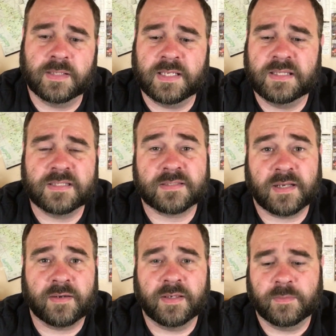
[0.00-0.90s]
In this
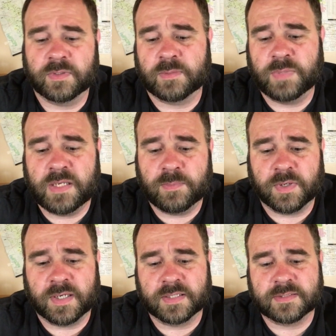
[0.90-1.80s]
area with the peat
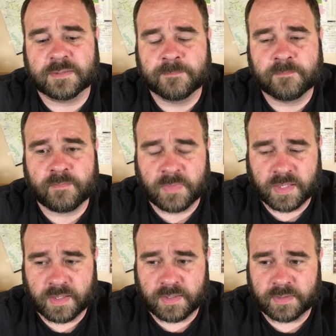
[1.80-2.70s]
bogs,
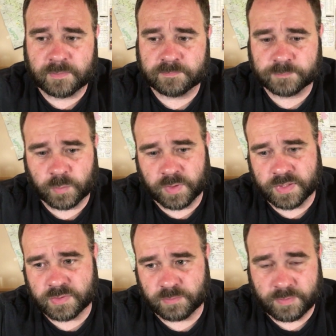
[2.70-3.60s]
where
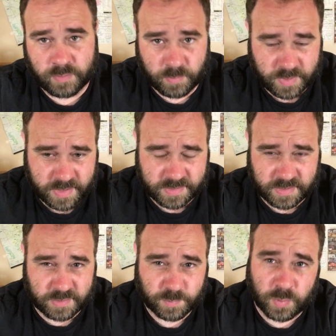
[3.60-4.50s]
this river was
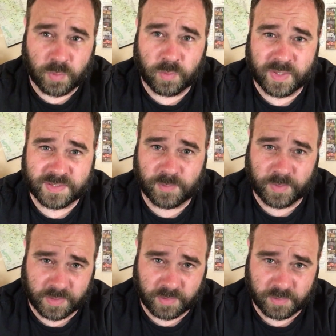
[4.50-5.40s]
and this pool was that
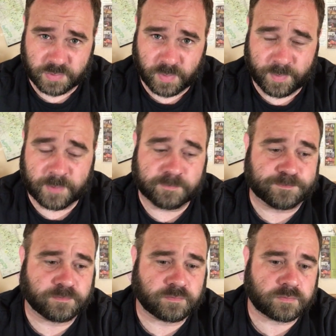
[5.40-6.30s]
we could go swimming,
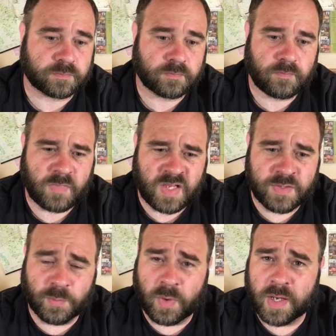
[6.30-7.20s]

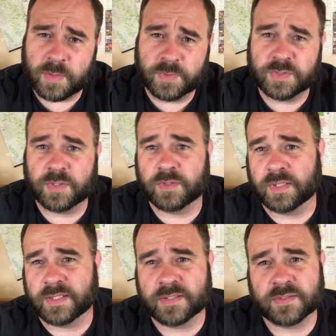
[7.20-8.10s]
the water would turn
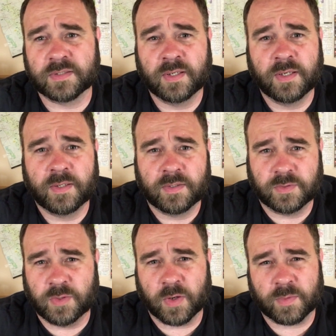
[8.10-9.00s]
like this
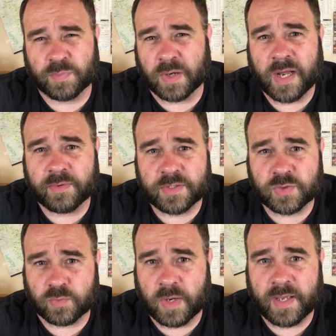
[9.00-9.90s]
dark
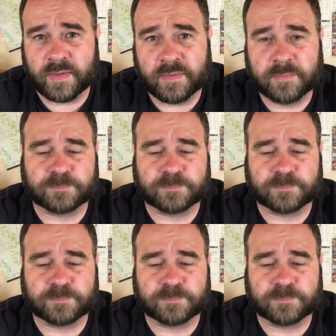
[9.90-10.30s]
brownish red.